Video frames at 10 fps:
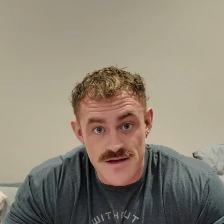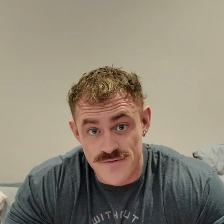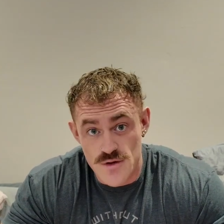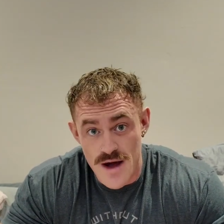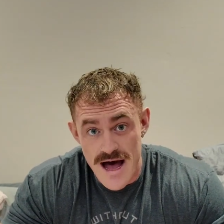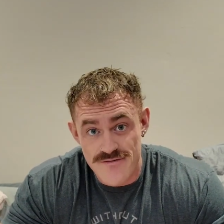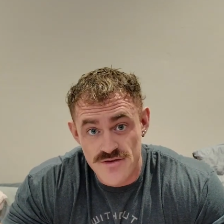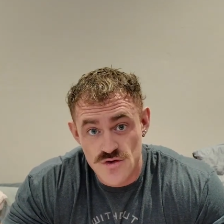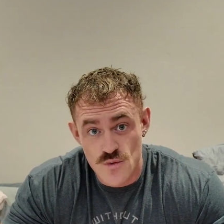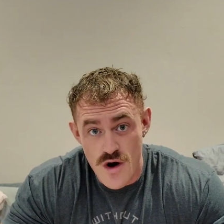If you
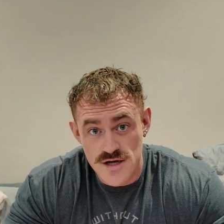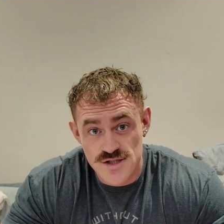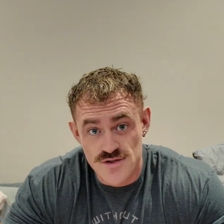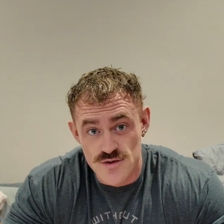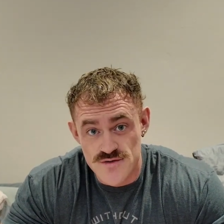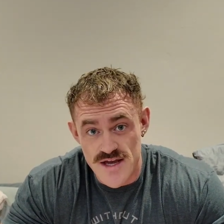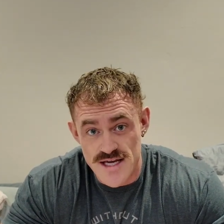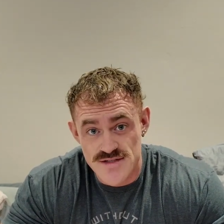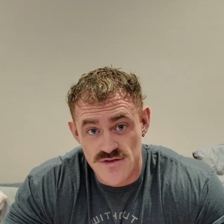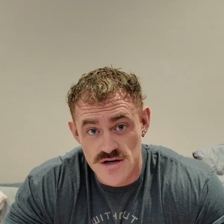haven't watched those
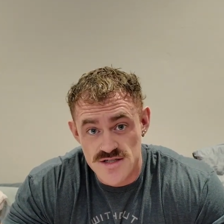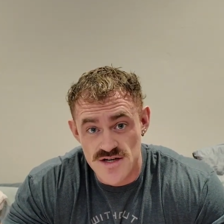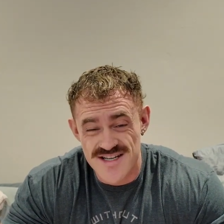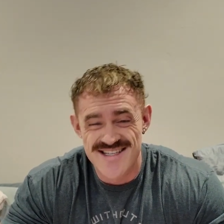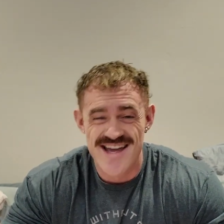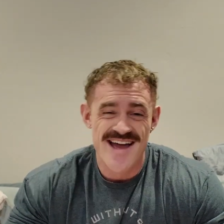Vegas vlogs, guys,